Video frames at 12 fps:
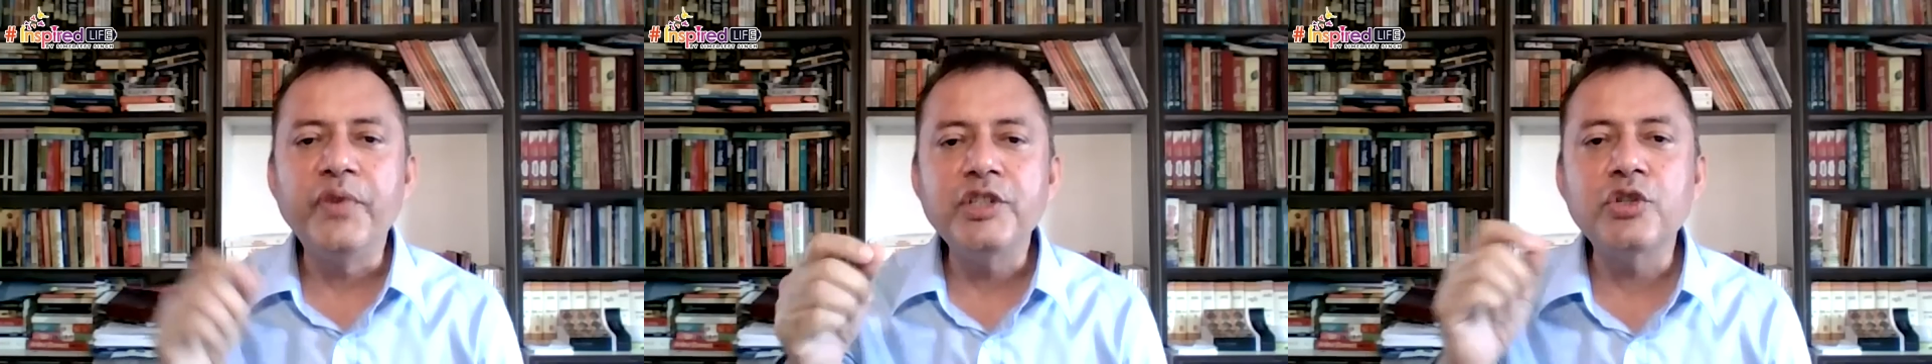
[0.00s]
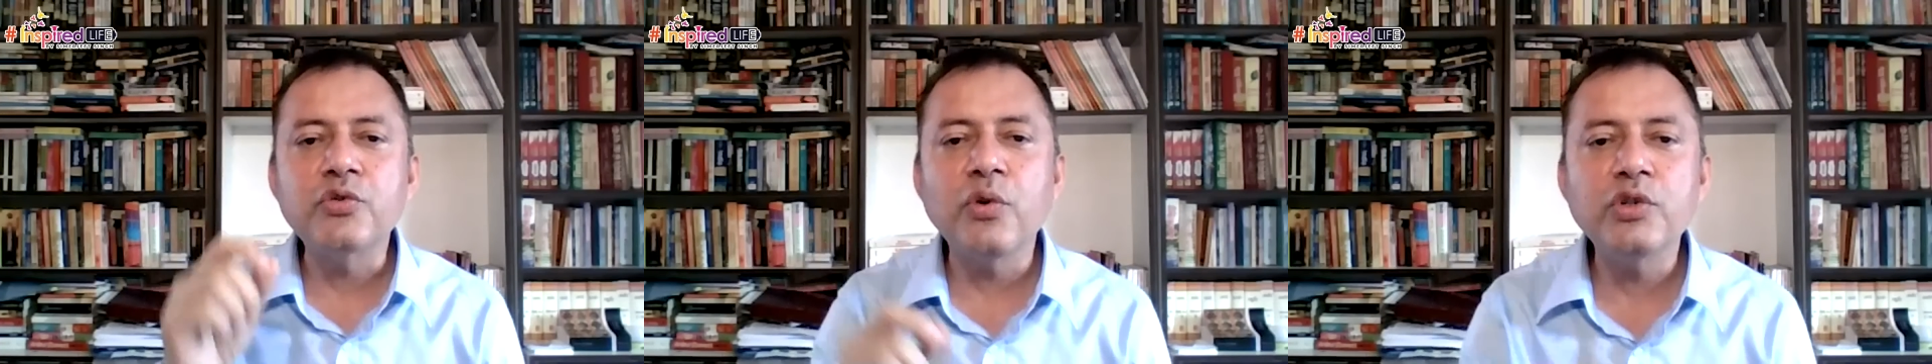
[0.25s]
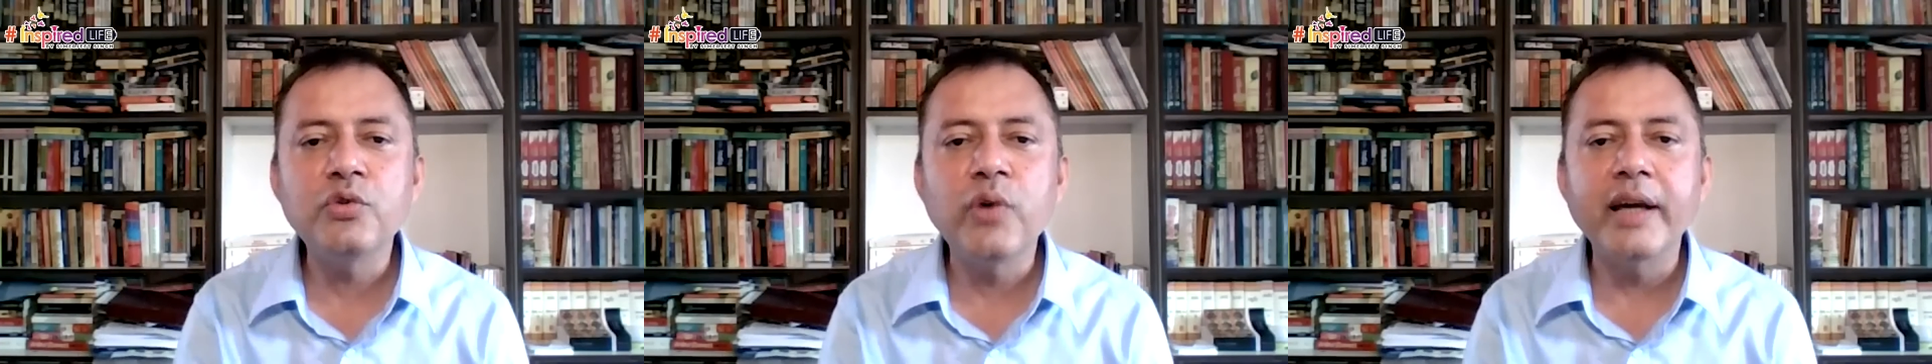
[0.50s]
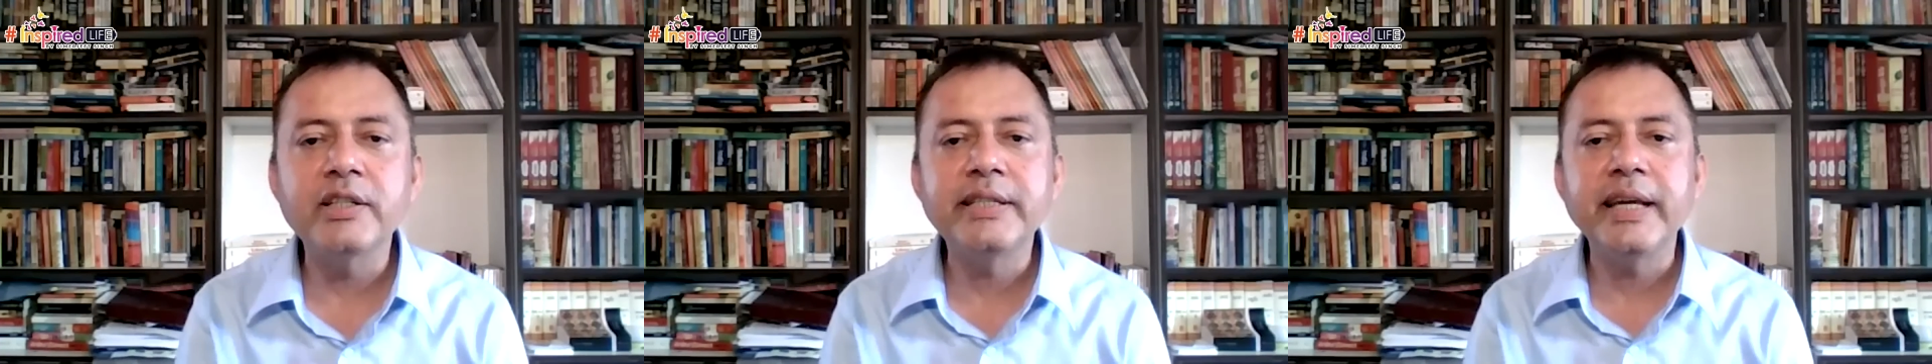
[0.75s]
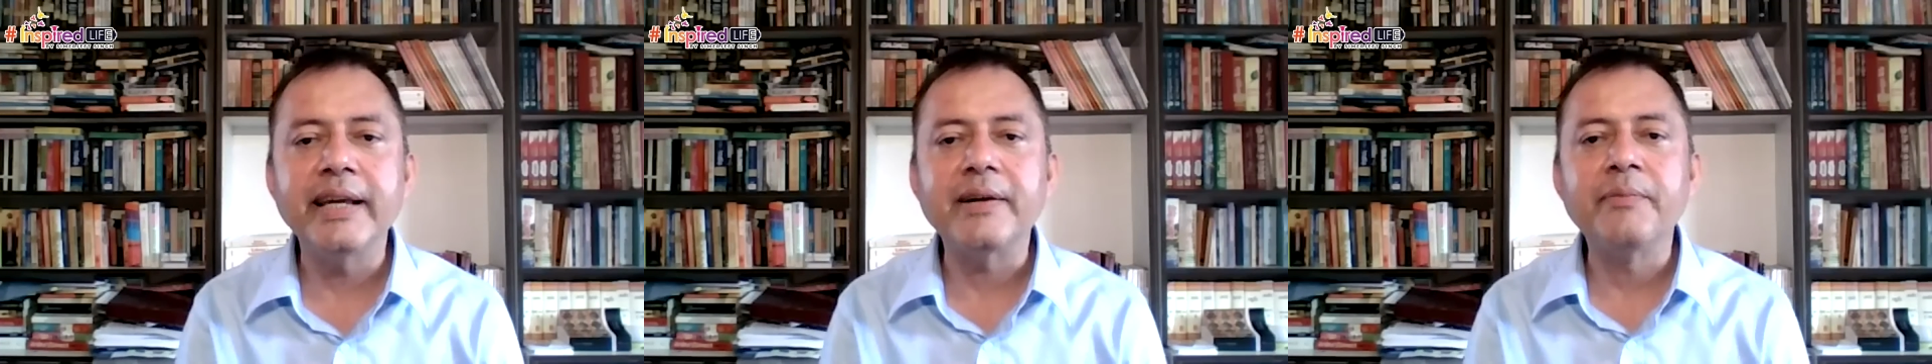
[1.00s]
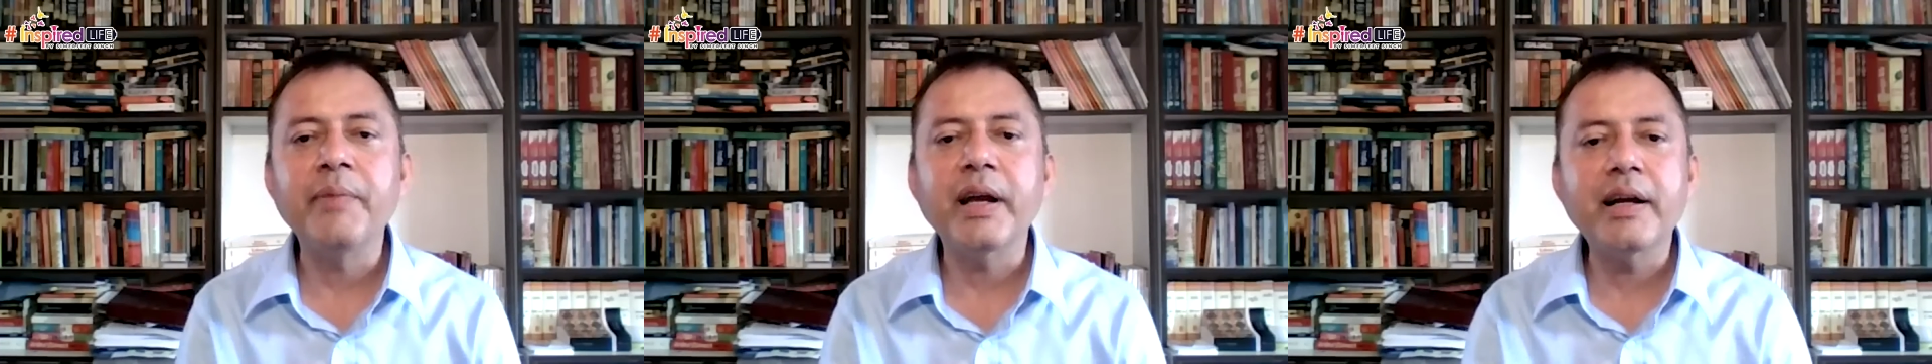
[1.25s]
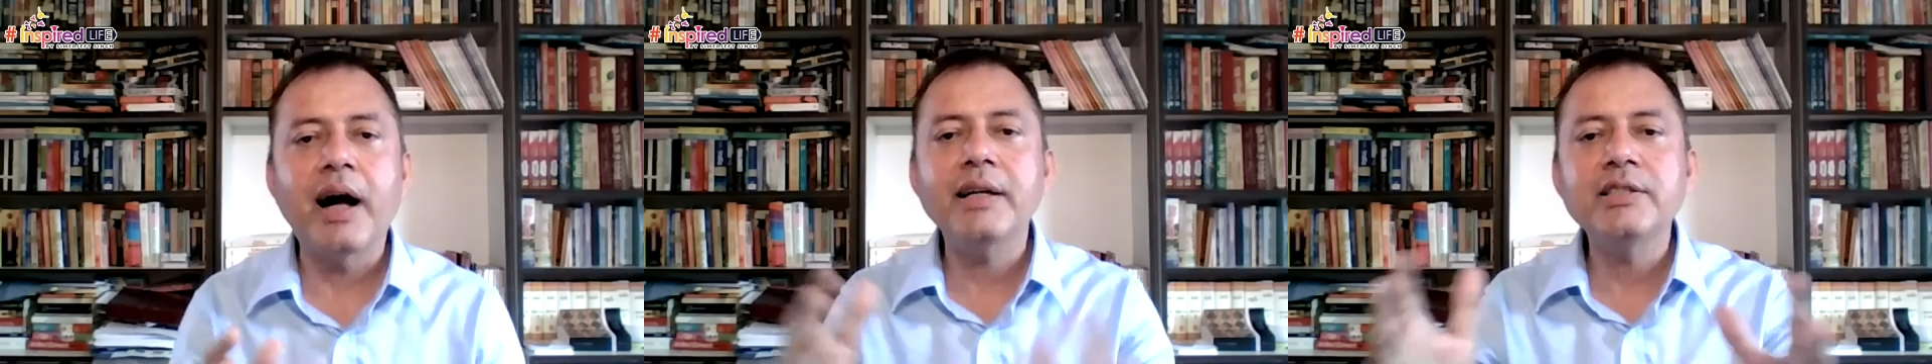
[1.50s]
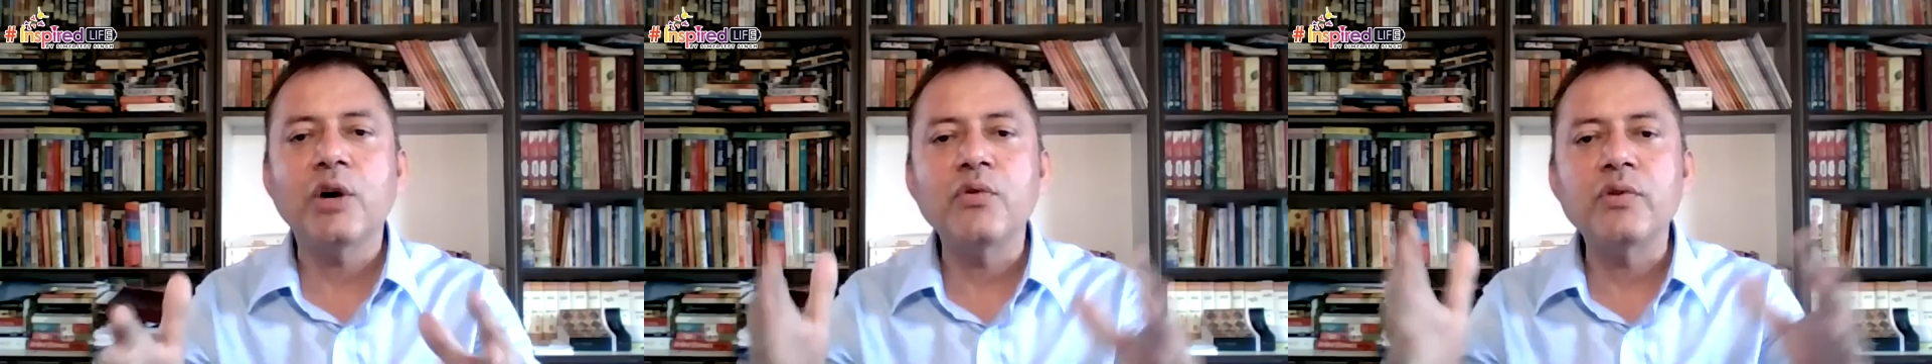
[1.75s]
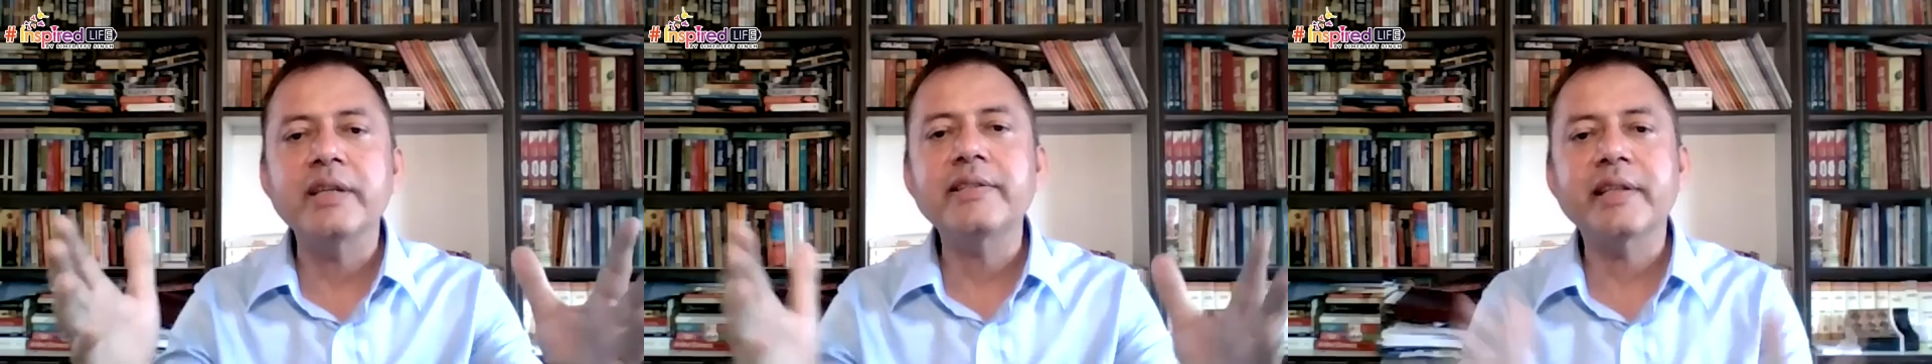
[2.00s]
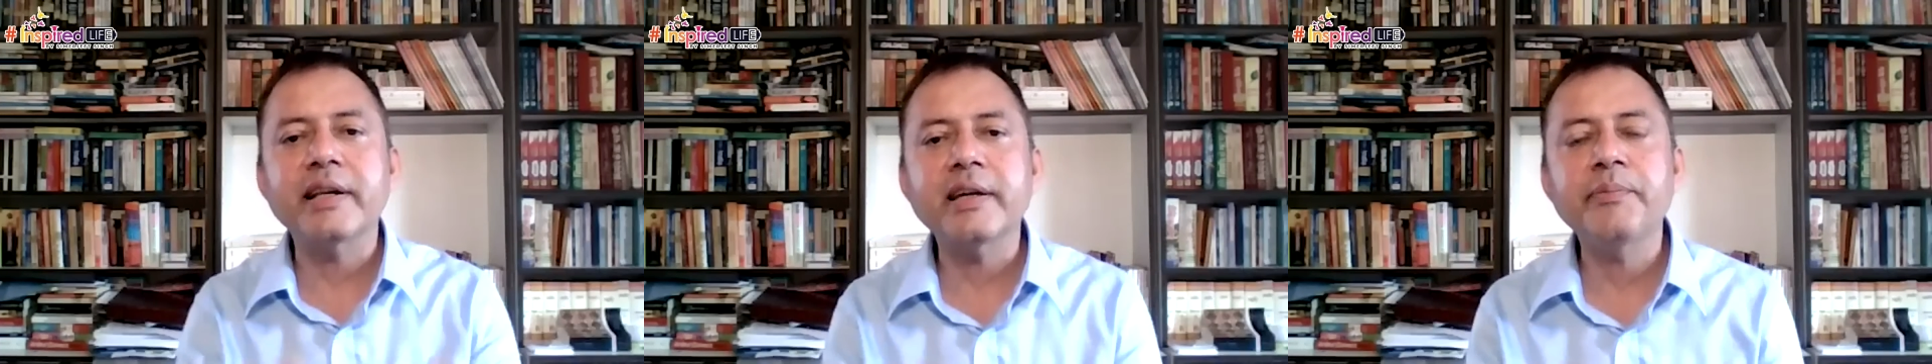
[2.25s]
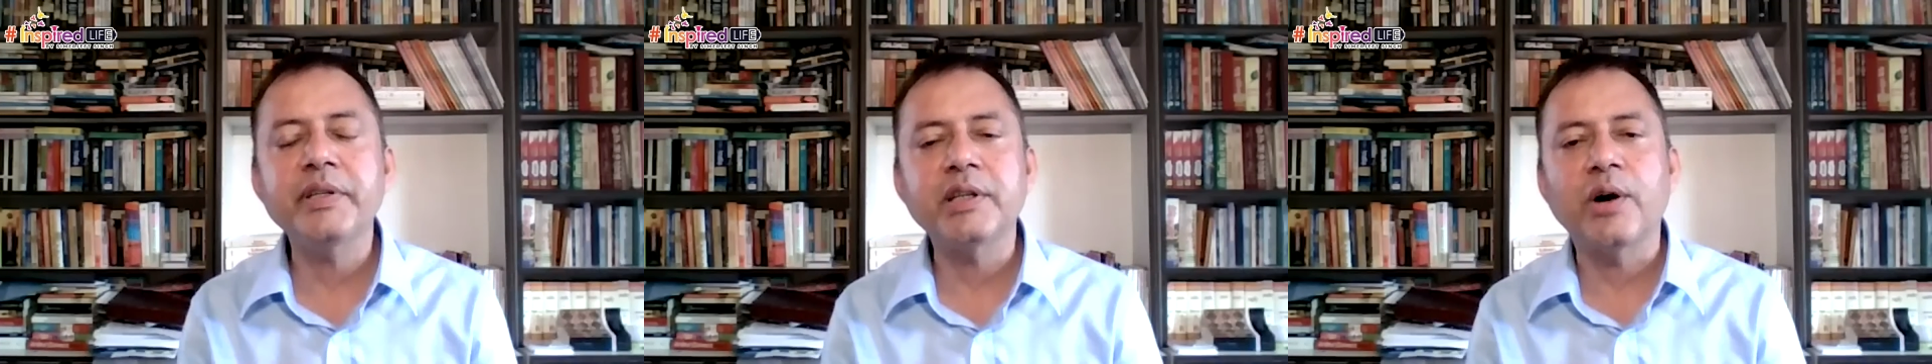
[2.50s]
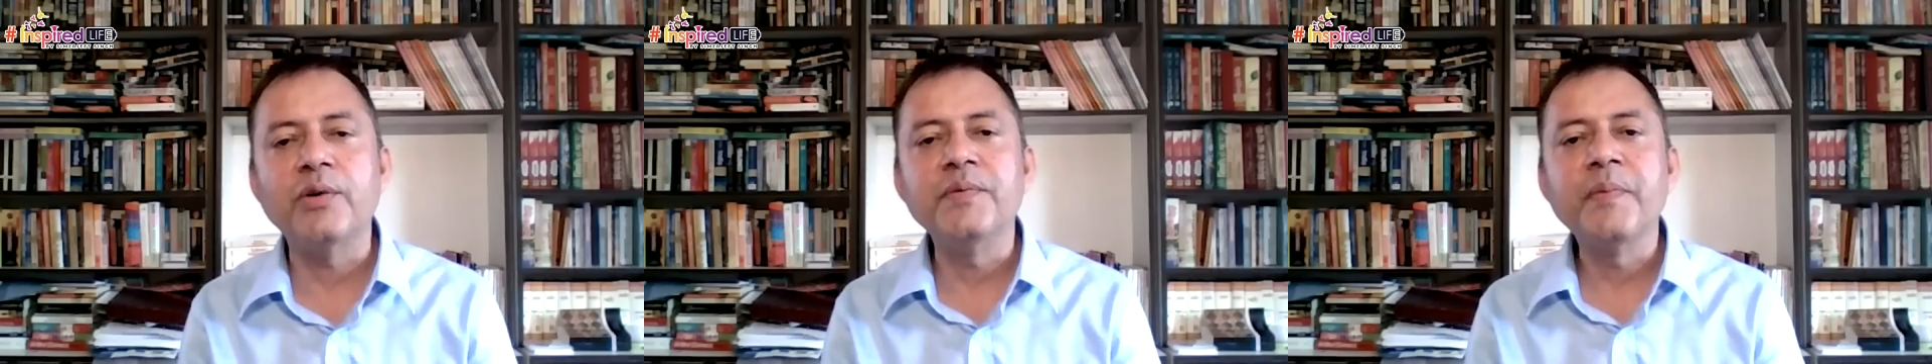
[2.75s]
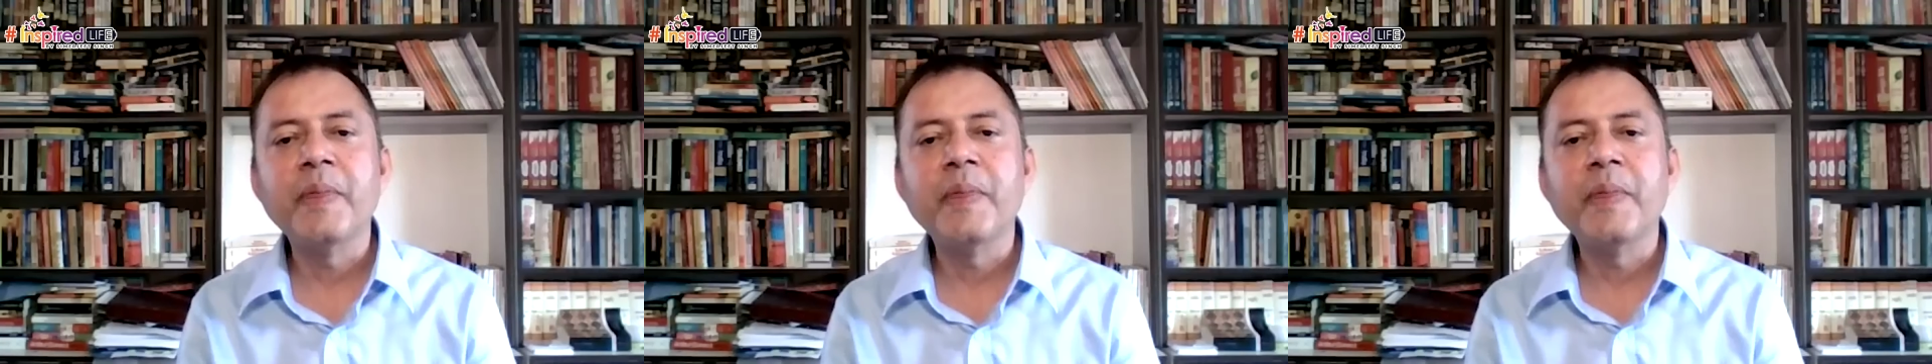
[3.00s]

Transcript: Which road do I take? Main kahan jaun? Kis sadak pe jaun?